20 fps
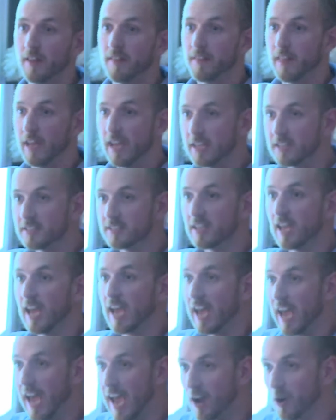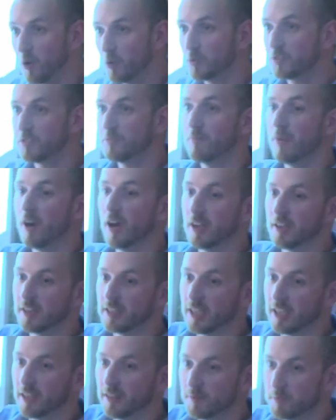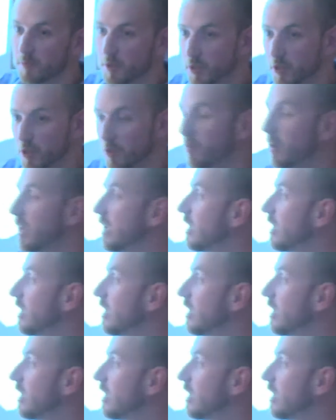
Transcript: That is how demanding Mokume